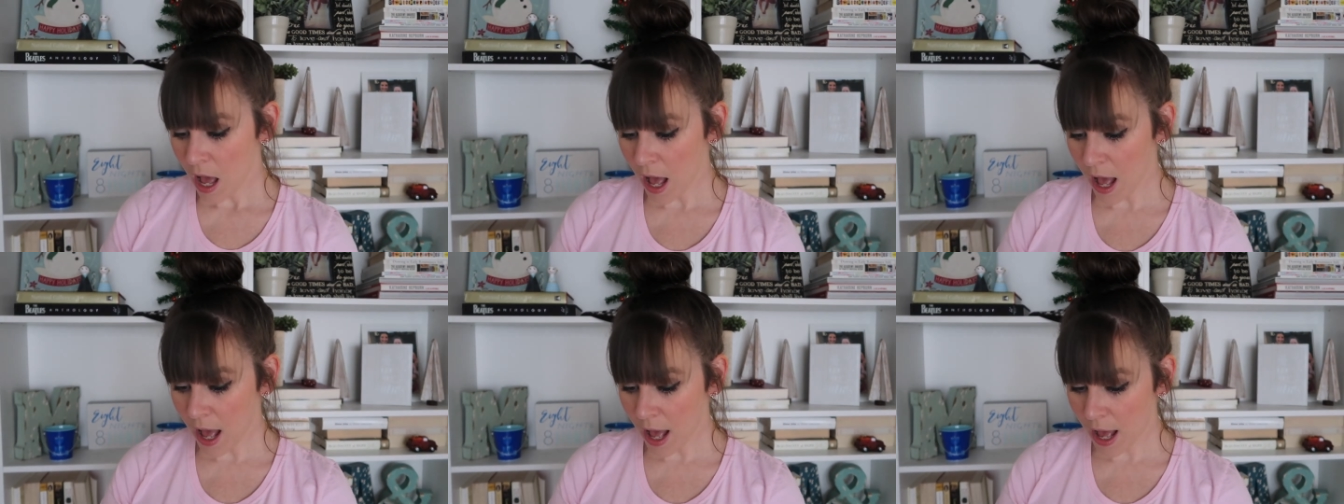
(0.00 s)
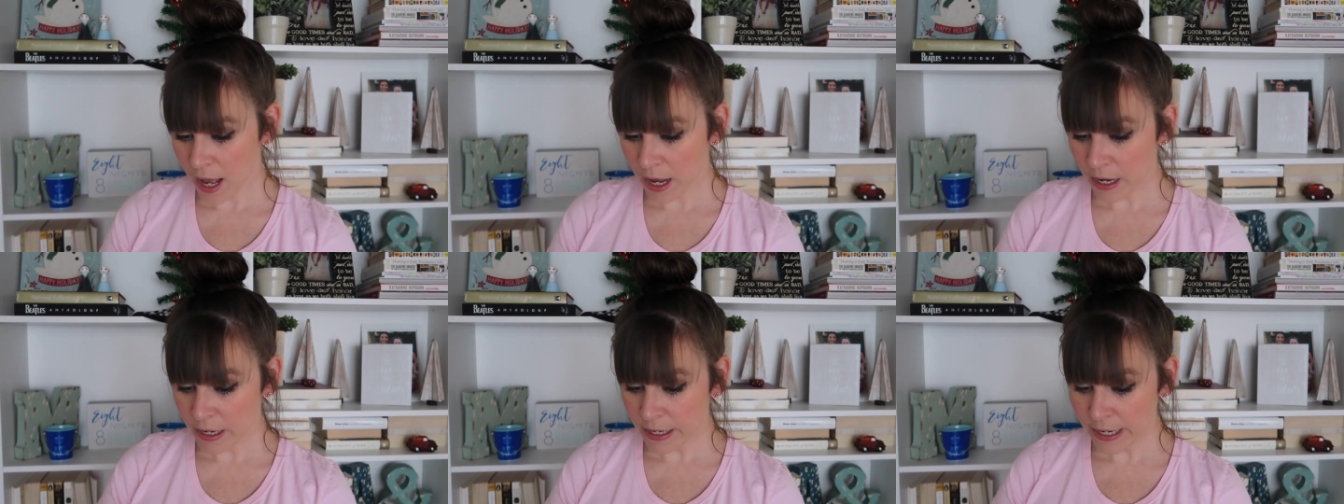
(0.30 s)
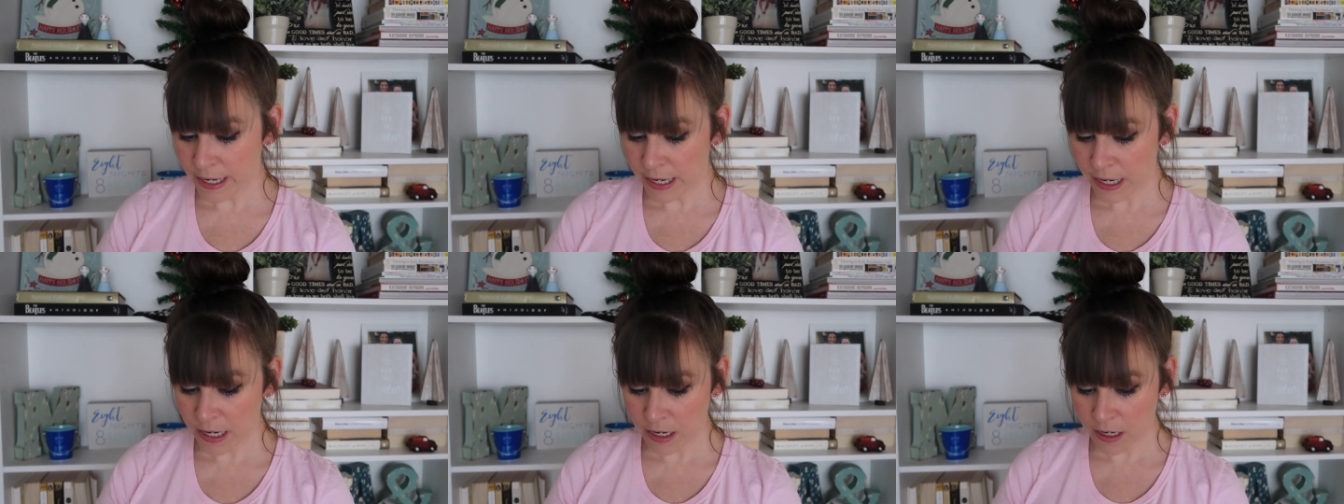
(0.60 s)

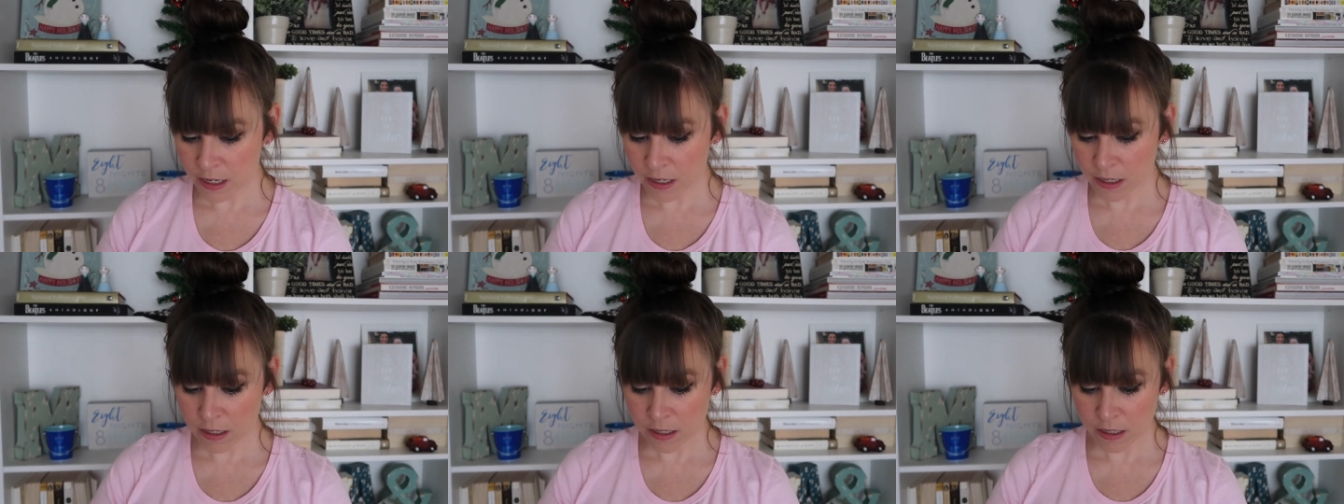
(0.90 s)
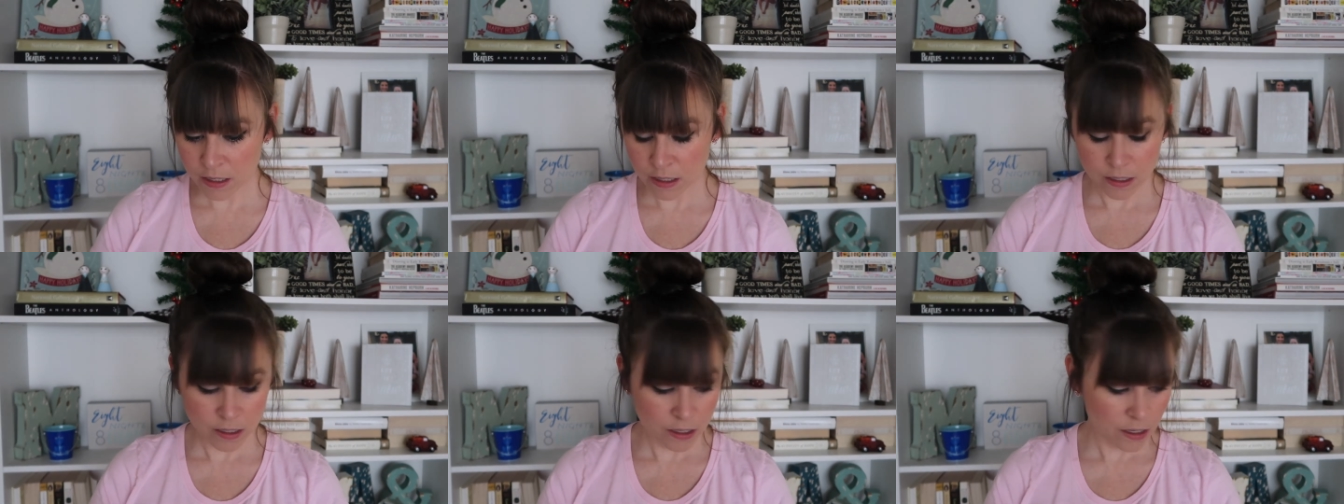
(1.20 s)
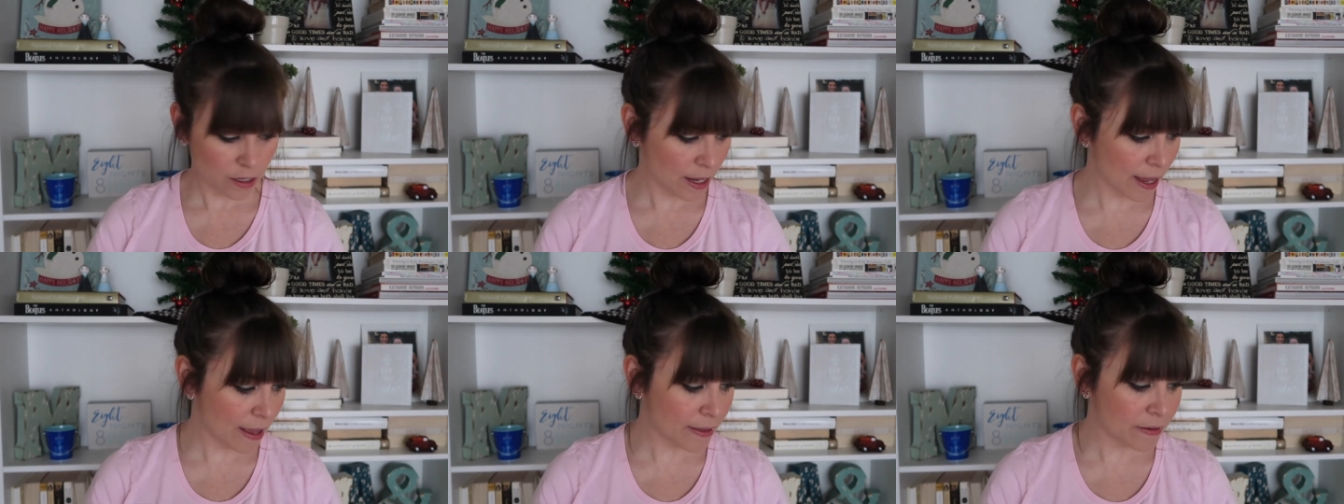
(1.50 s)
I
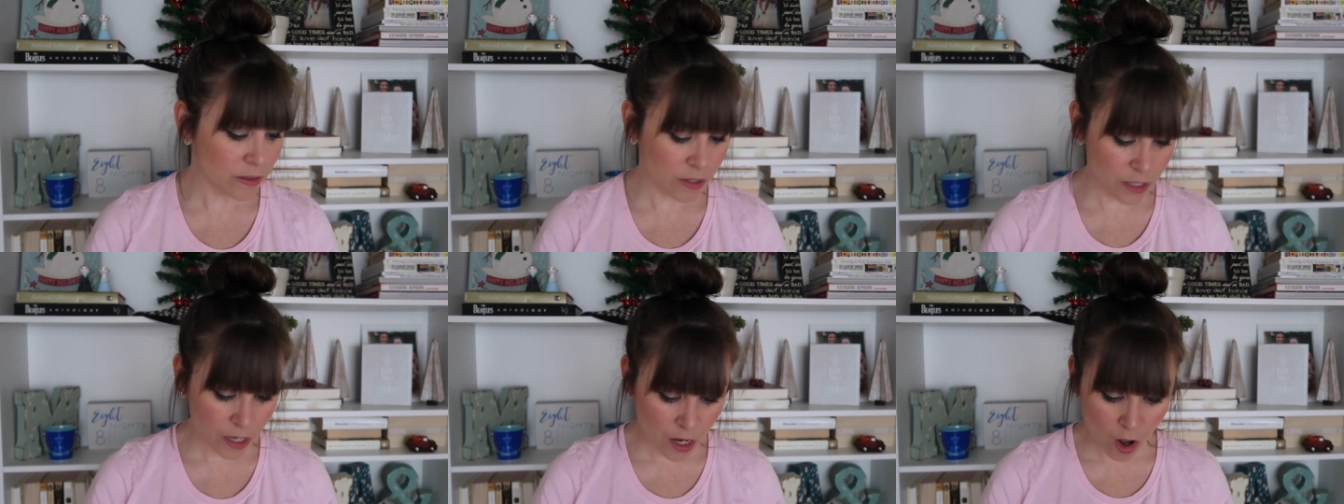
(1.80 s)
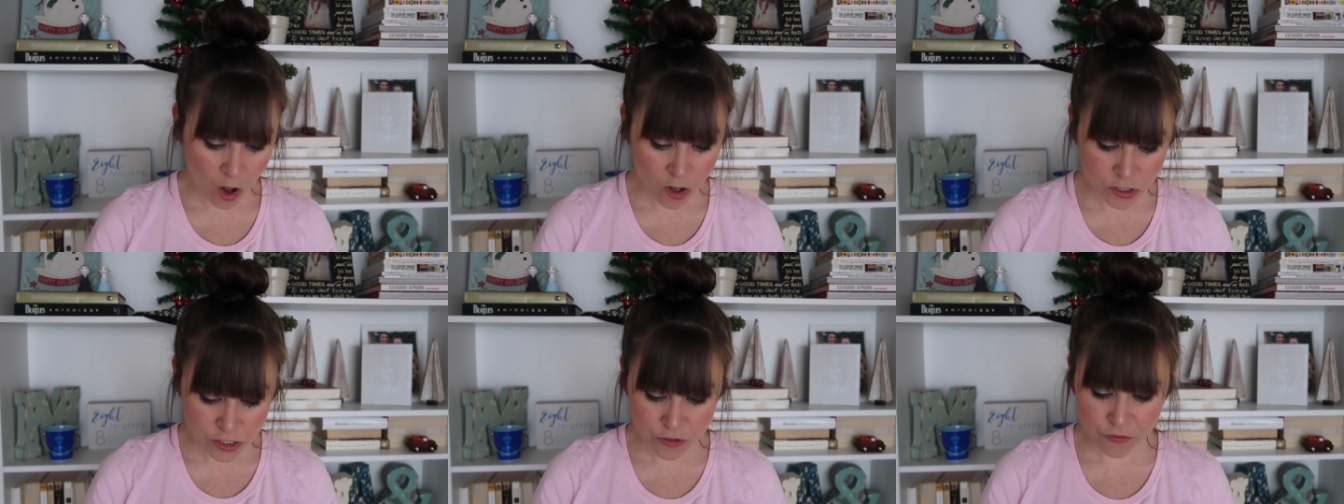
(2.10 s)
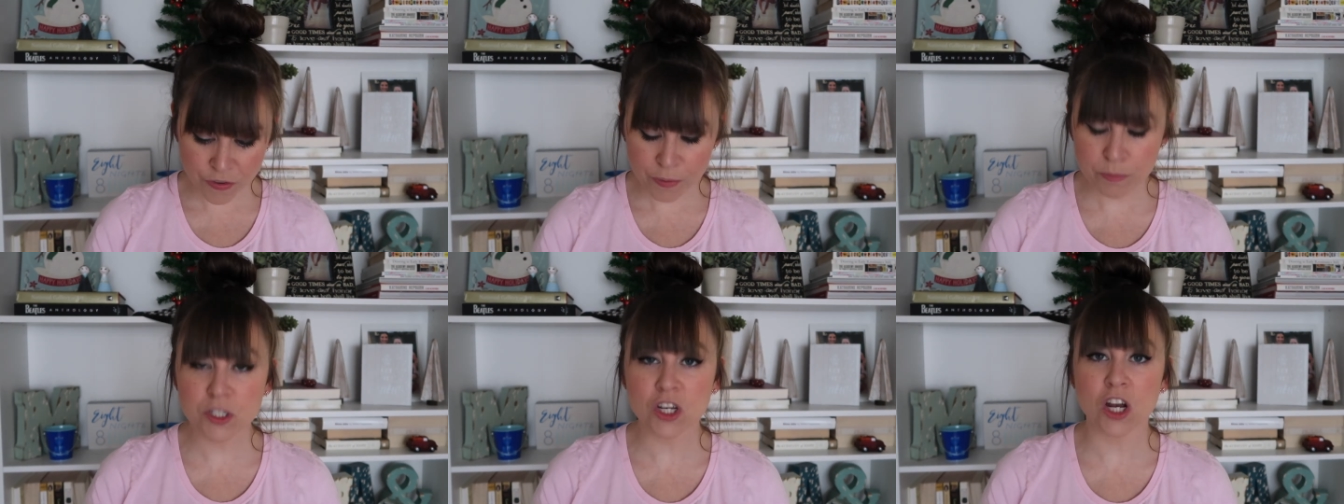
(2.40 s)
and also
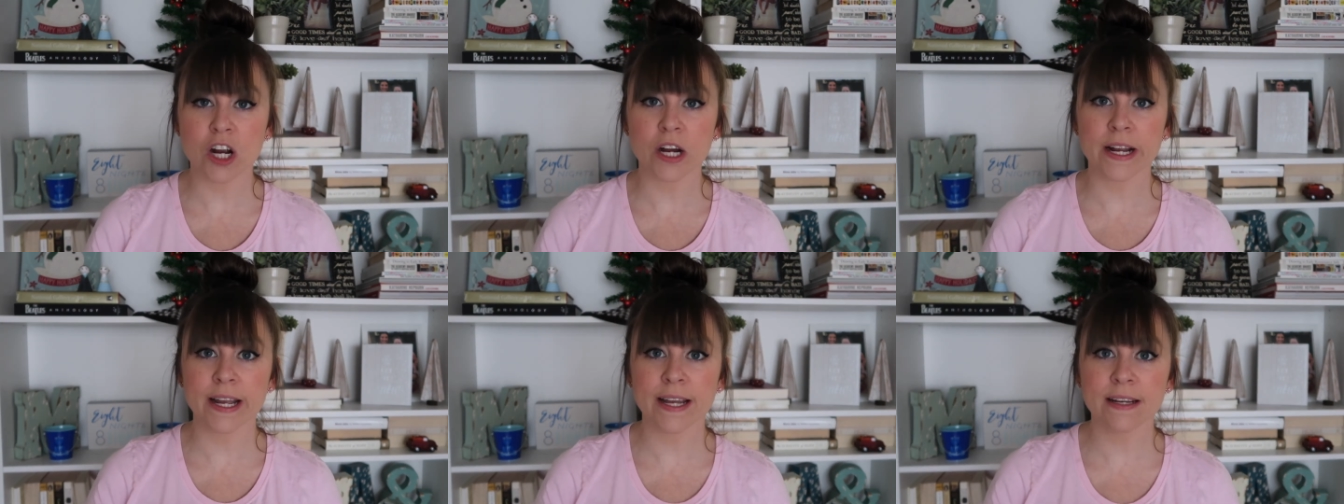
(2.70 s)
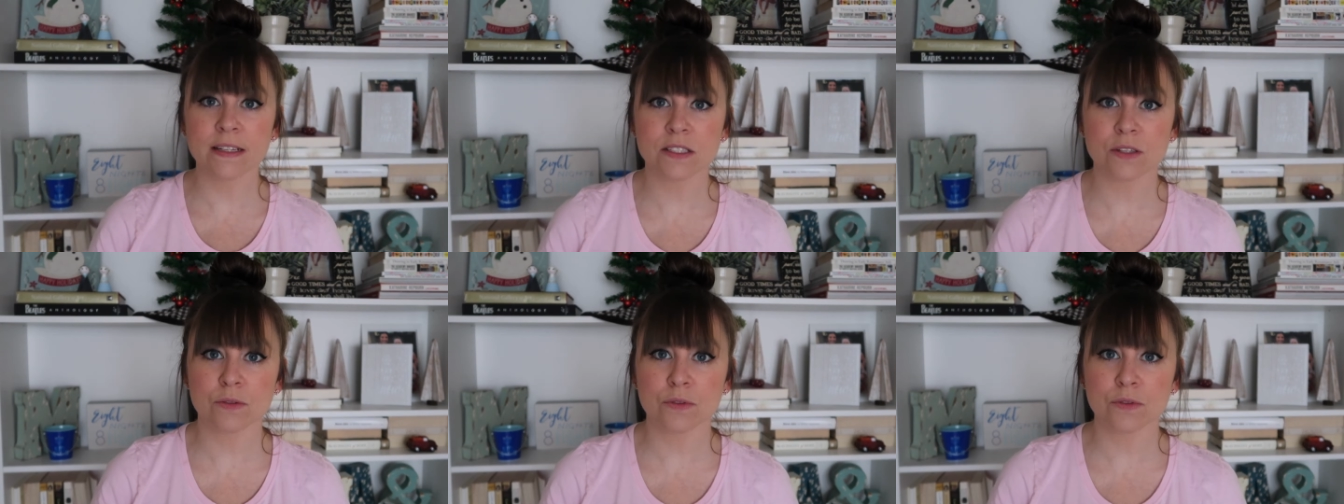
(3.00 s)
from Target.